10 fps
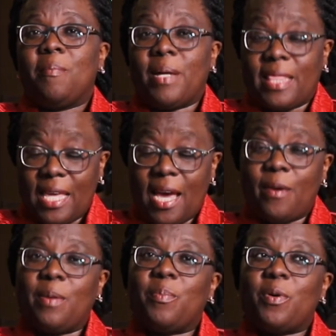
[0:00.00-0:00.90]
But they are
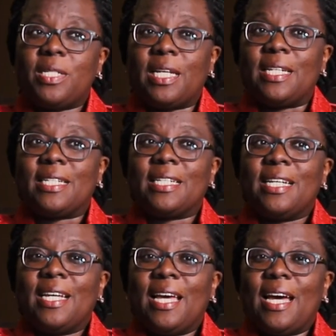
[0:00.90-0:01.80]
important
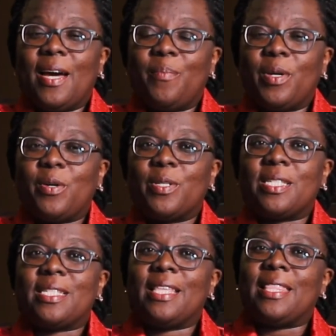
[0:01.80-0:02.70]

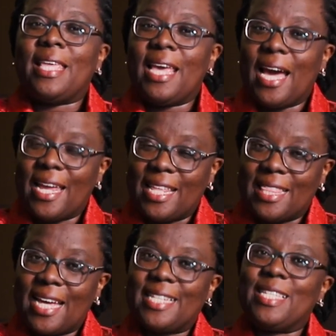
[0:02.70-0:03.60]
because they are in
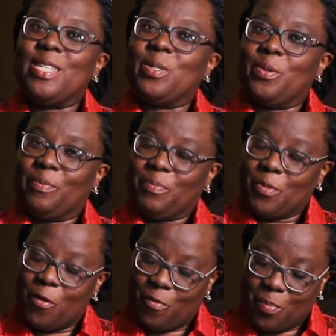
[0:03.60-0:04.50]
that season
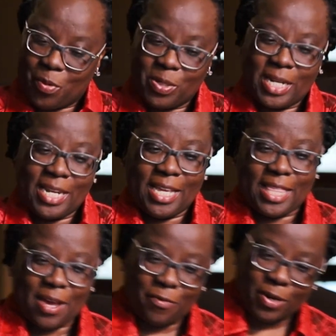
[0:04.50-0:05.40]
of broadening
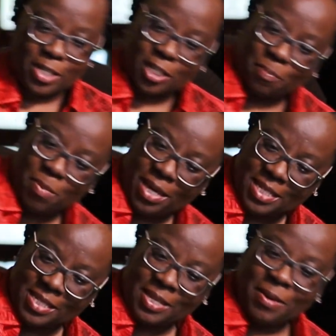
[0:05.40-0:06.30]
their friendship
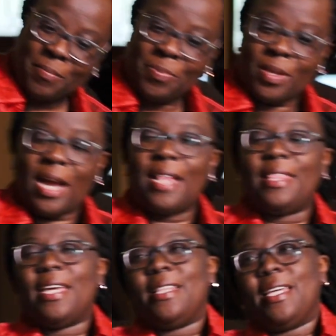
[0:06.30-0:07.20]
base. And
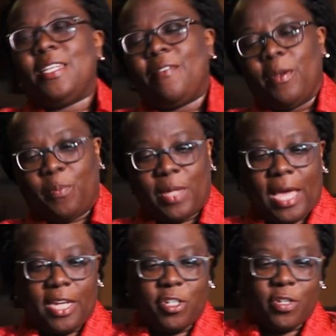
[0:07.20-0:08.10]
then they develop
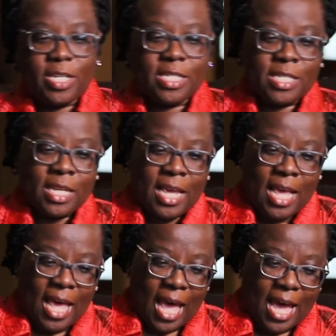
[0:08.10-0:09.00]
their
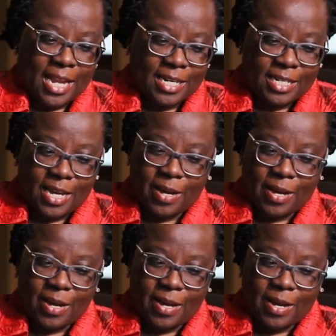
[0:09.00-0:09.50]
interests, and